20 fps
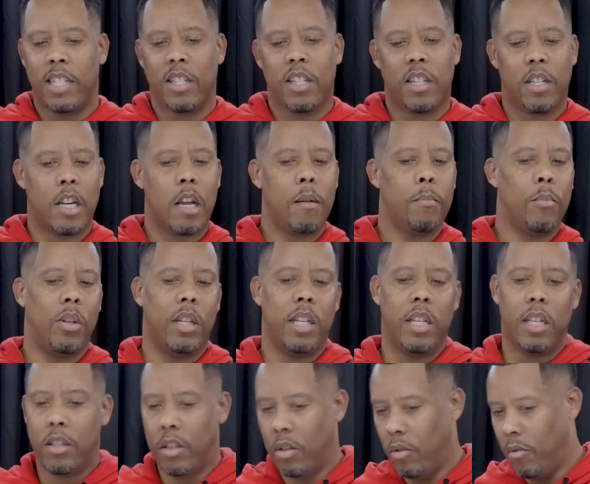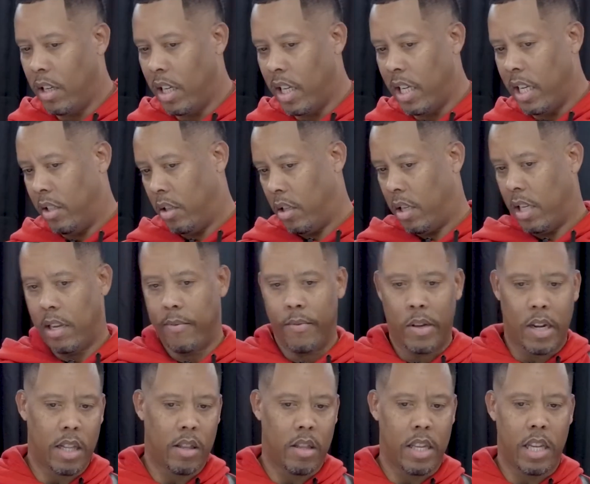I didn't stumble into it easily.
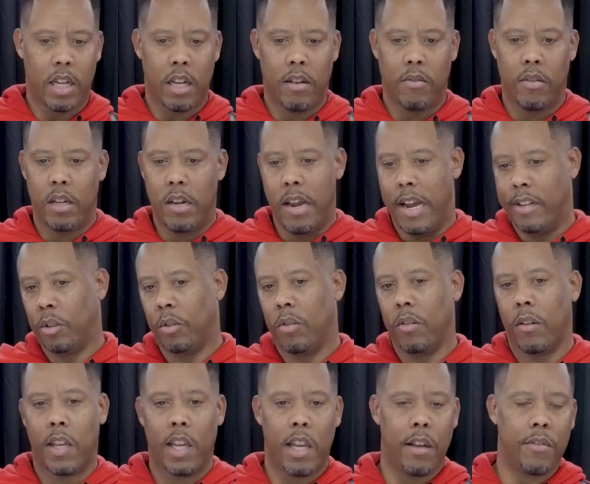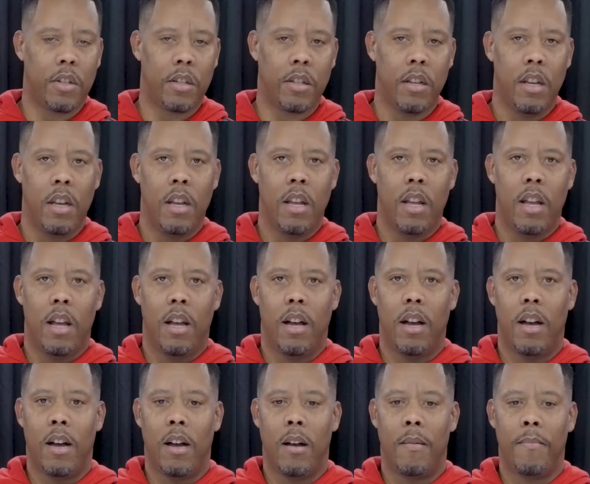When I think of the natural gifts
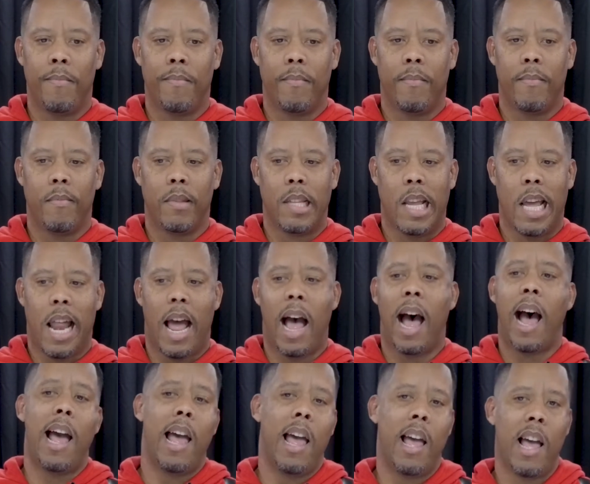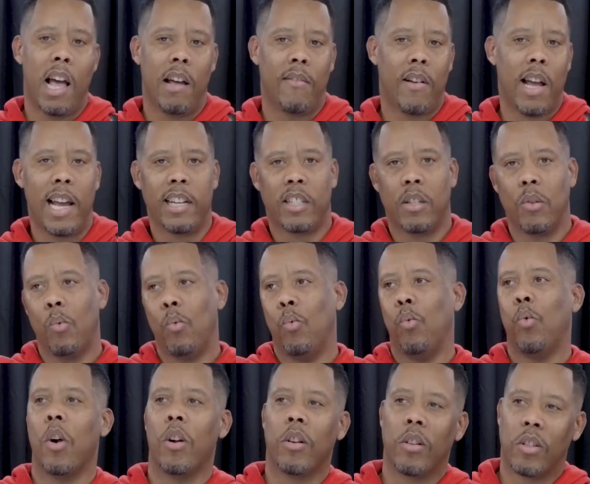that I have, I had to
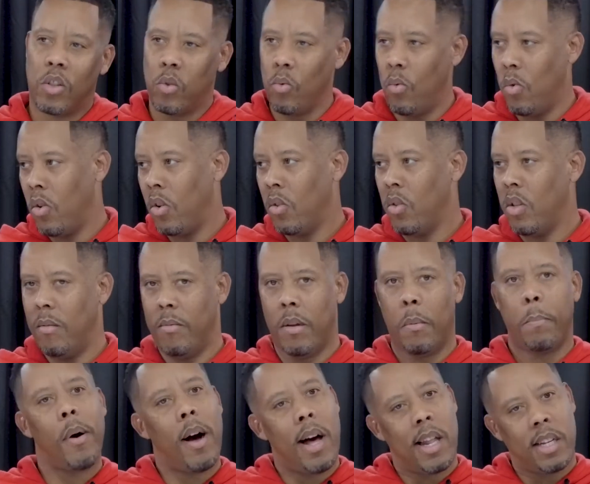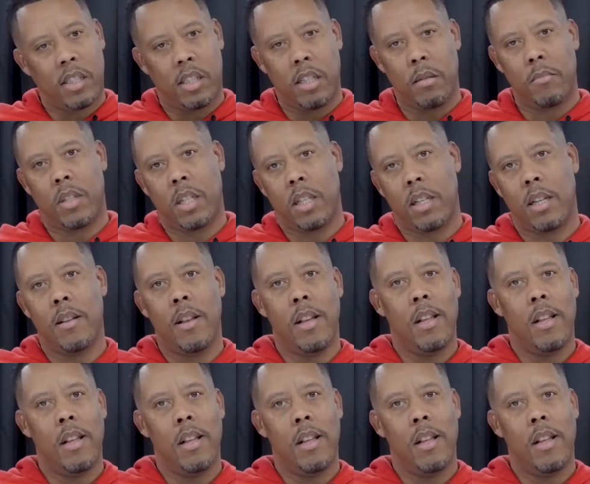work toward them, to polish them, to